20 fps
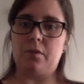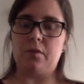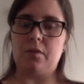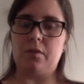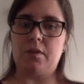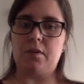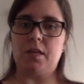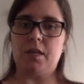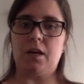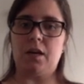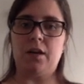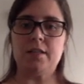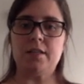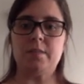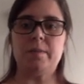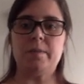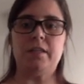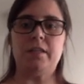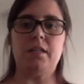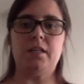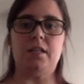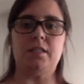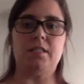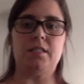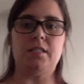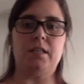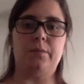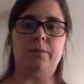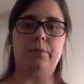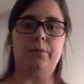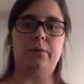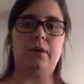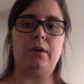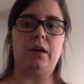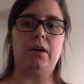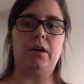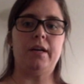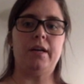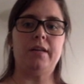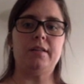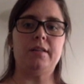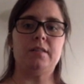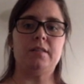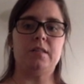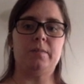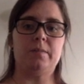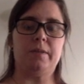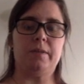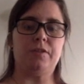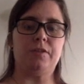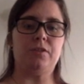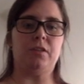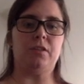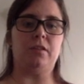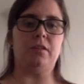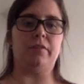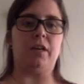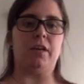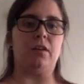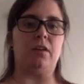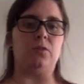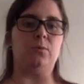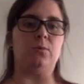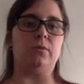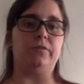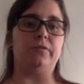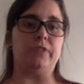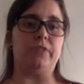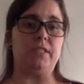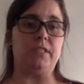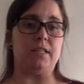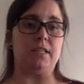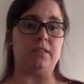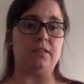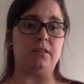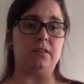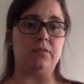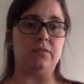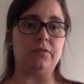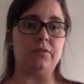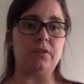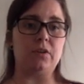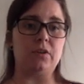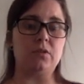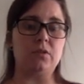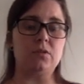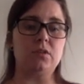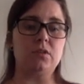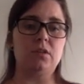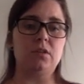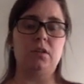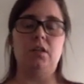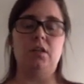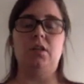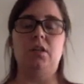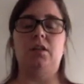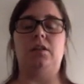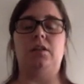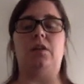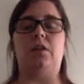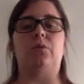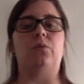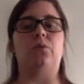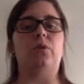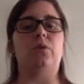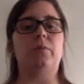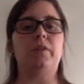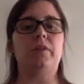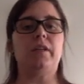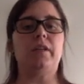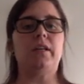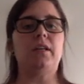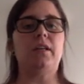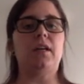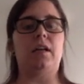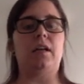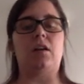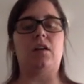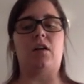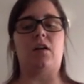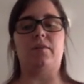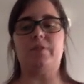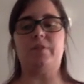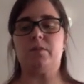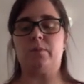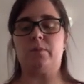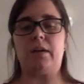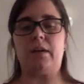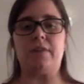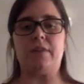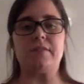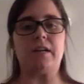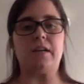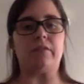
there has been a temporary suspension of annual fit testing for those. Now, normally an office would have to have a